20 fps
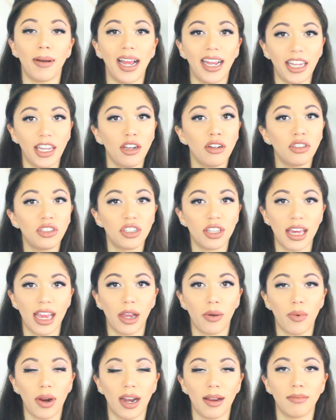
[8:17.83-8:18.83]
My huge
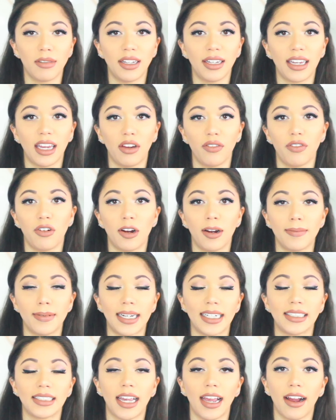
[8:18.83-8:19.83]
thing when I'm looking for a
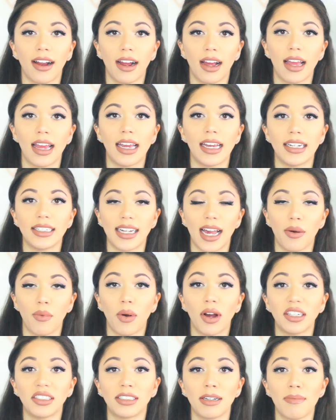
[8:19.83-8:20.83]
mascara is I
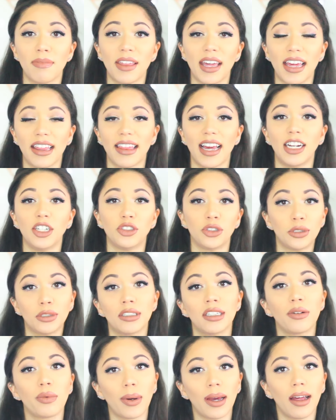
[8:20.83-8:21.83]
want something that
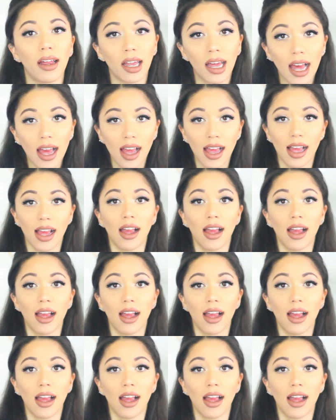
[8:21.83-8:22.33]
truly will